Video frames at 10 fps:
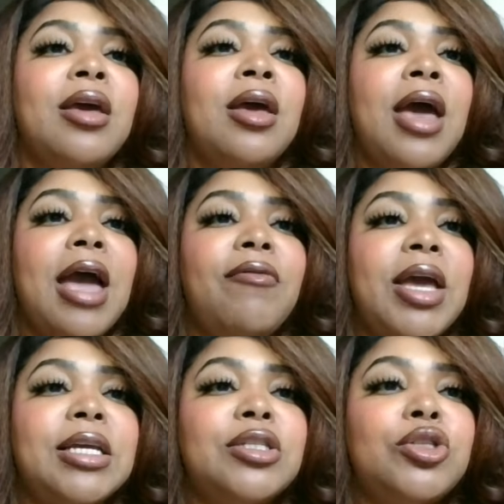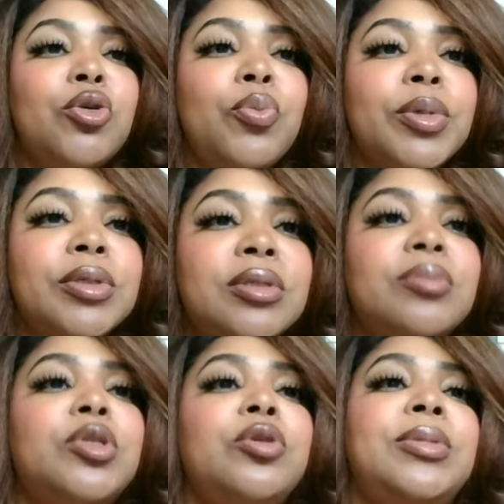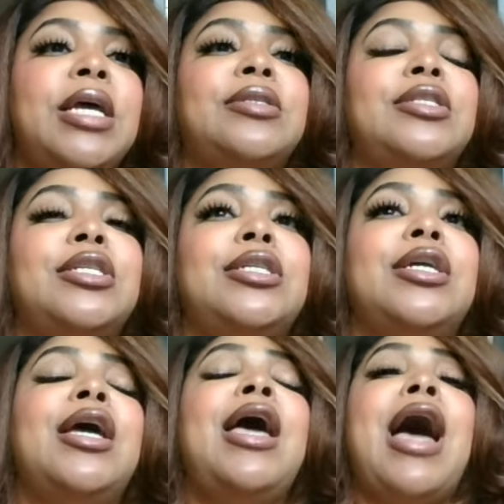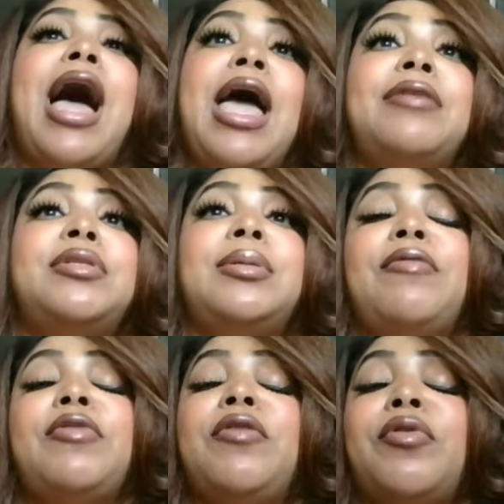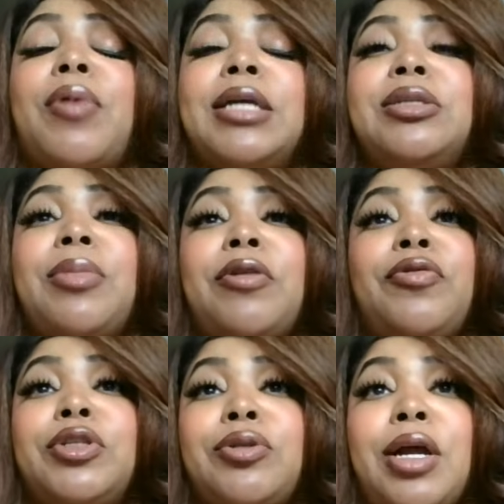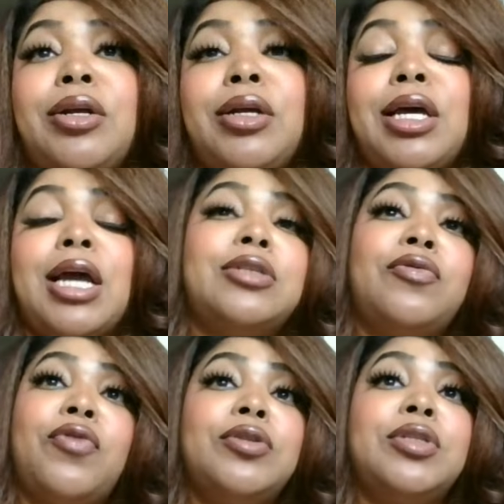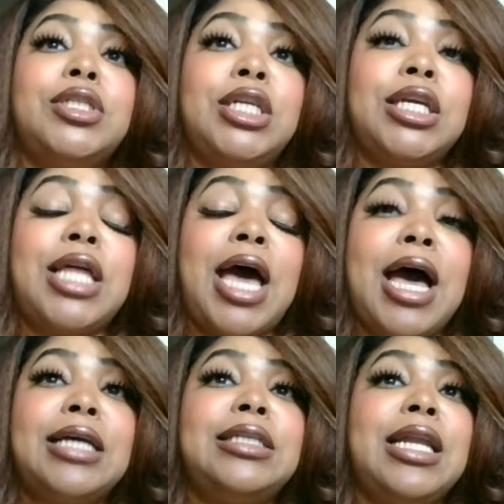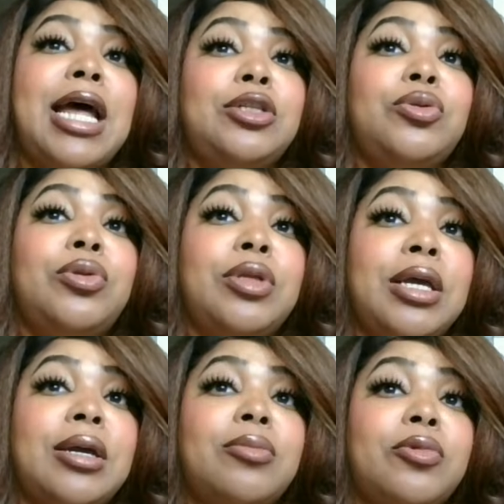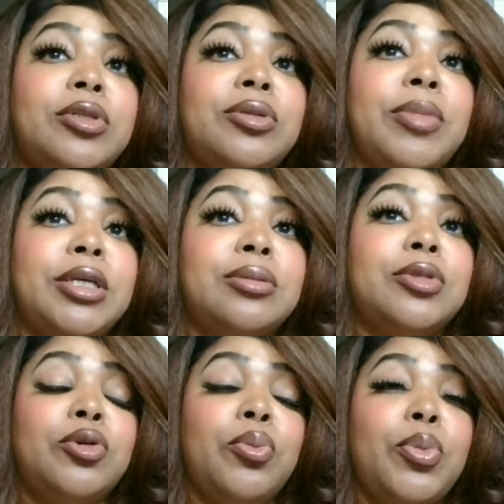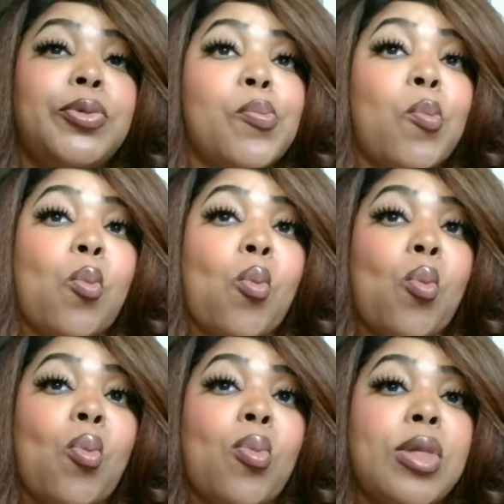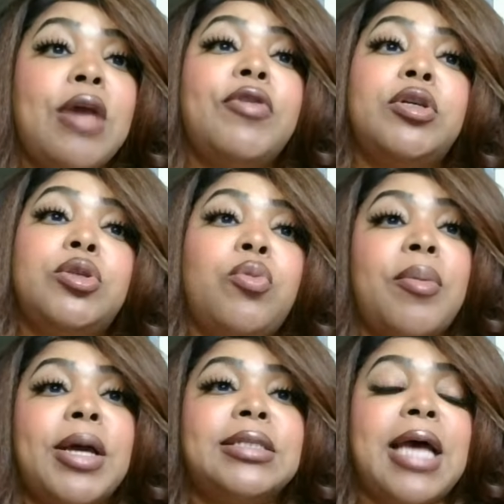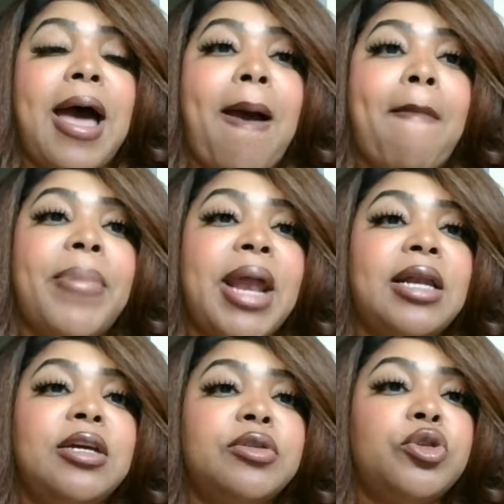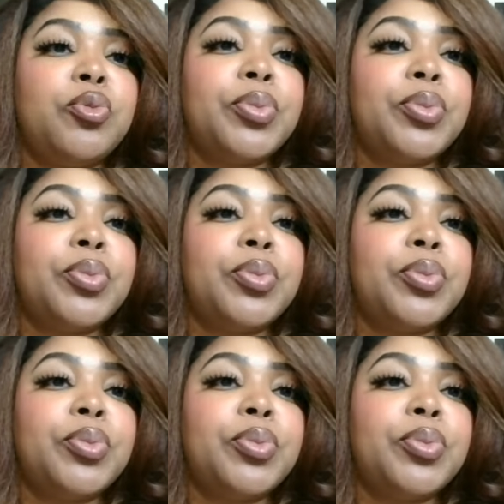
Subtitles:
Hey, Vegas Soup. Some soup sounds good. I have some leftover rice in my refrigerator and I got some frozen chicken thighs, and I do think I'm going to make some soup. Even though it's warm outside, but I love soup.